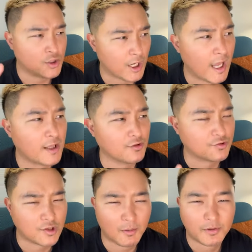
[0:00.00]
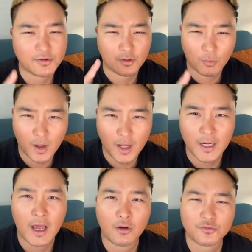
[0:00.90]
Change is coming to the
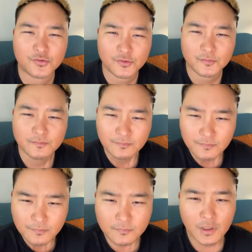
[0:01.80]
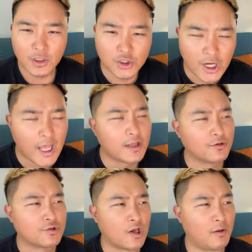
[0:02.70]
White House.
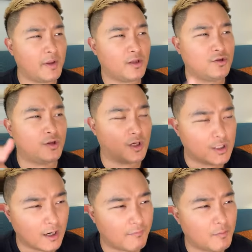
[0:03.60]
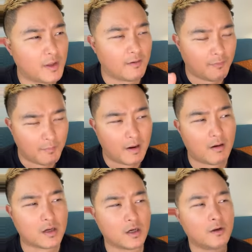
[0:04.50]
Change is coming to the government of
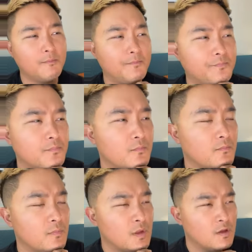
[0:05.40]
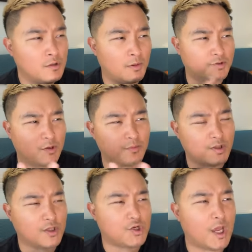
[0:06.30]
America. Come on,
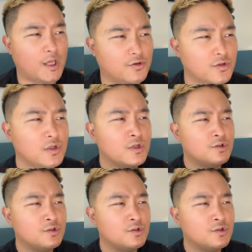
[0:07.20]
someone say change.